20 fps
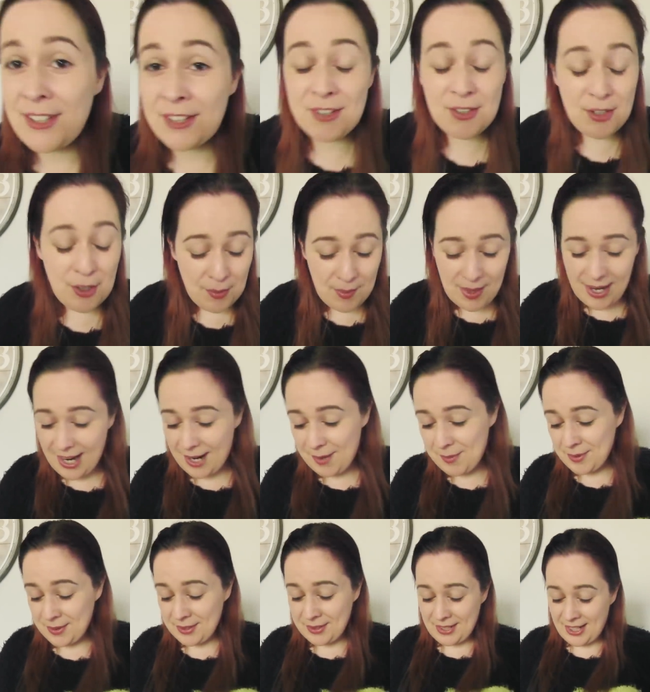There's no way
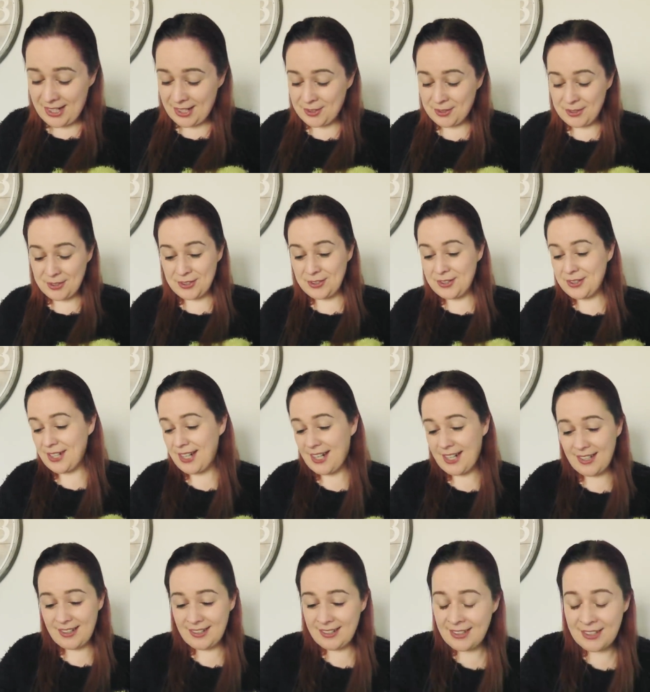I could do
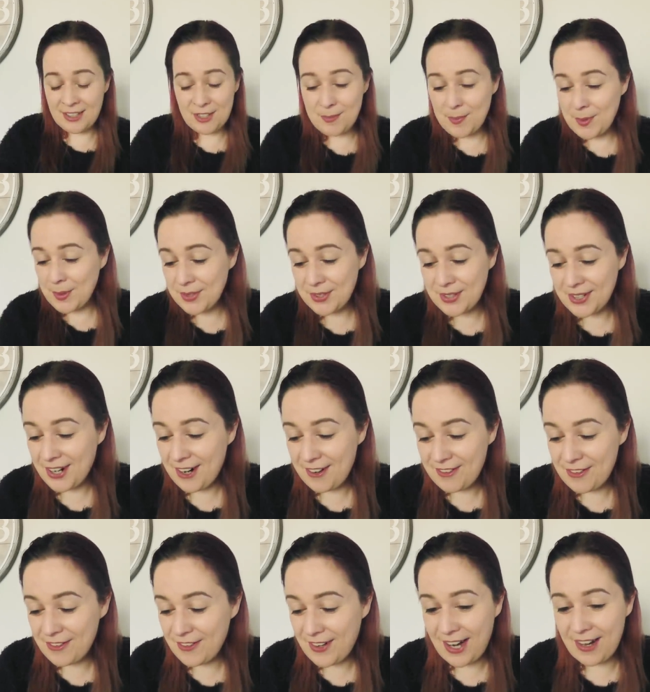that in a sports car
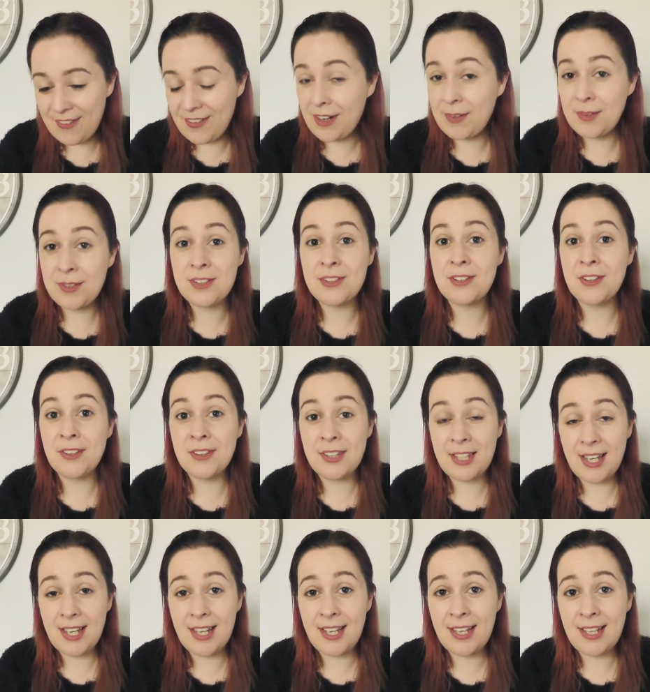for 5 hours, so
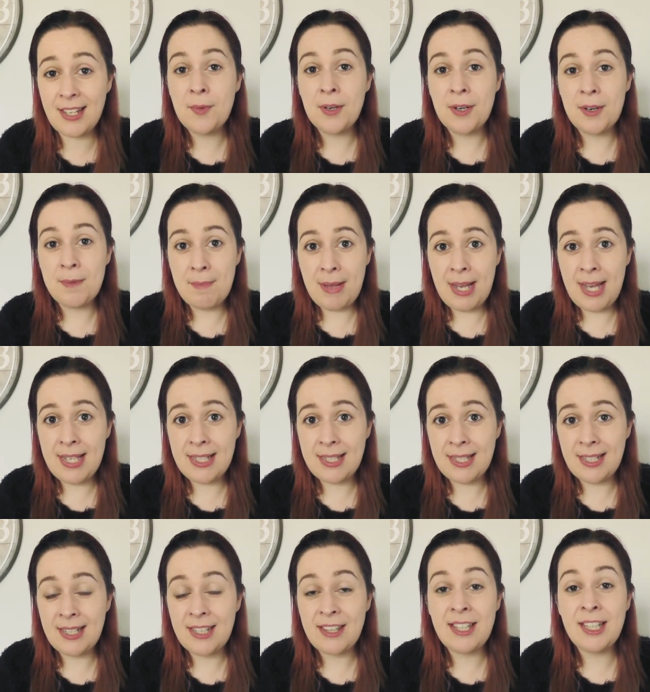they were
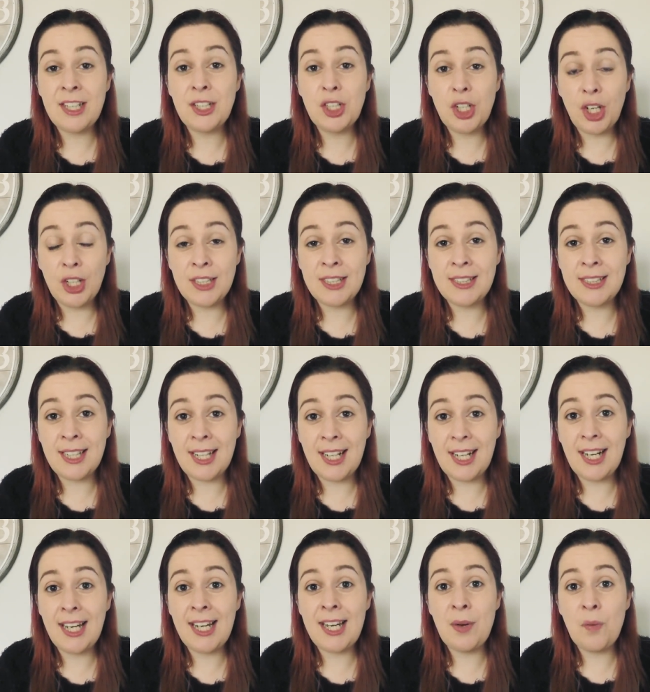amazing. They got it
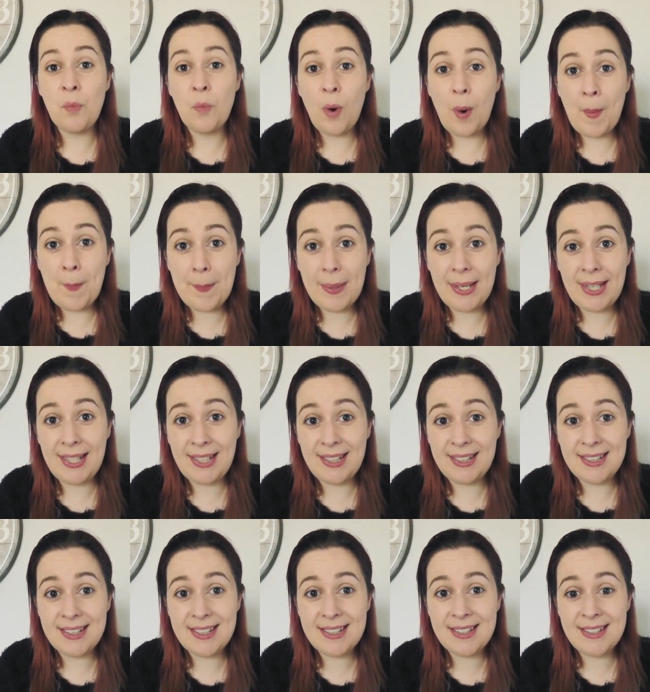there in one
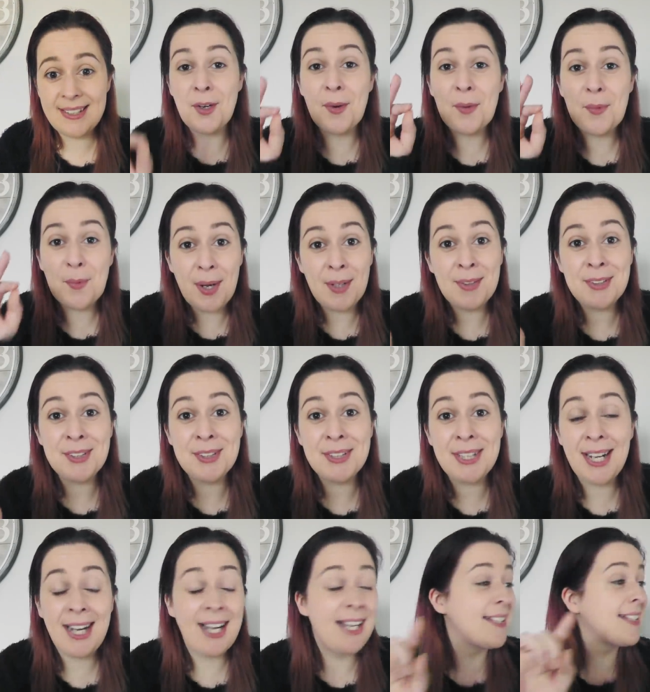piece. So well done,
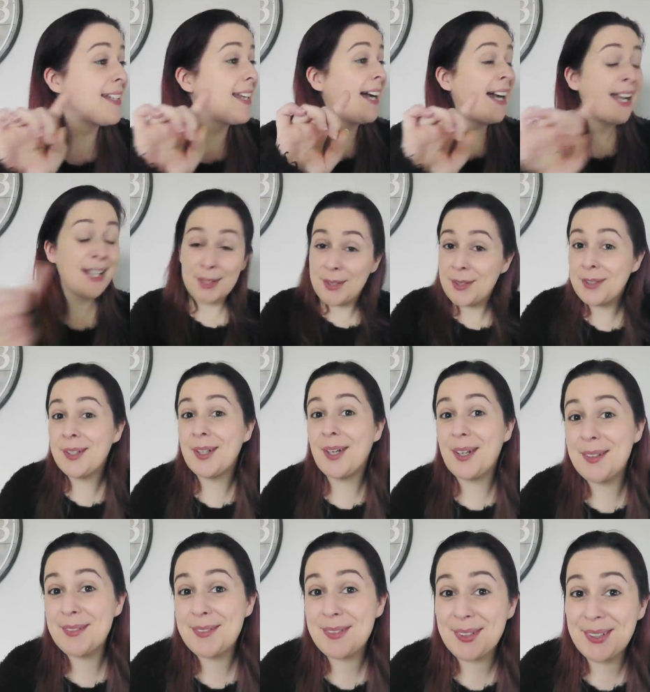guys. I could
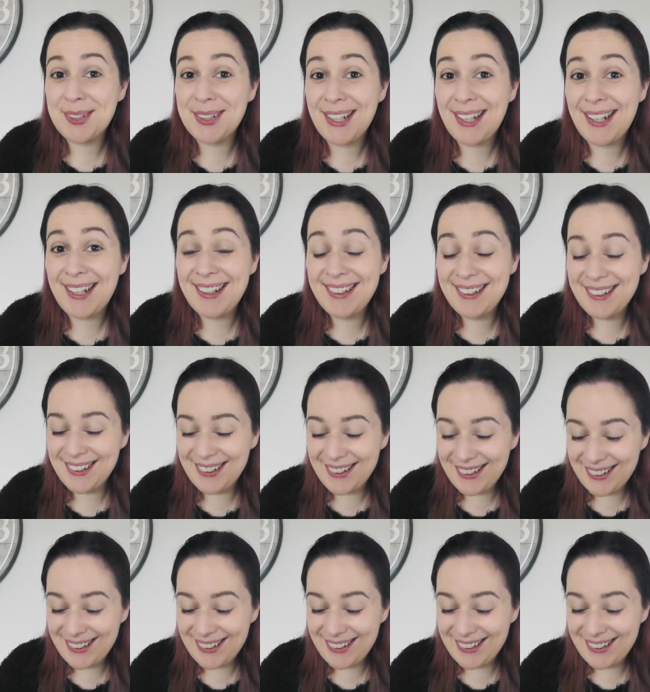not have done that.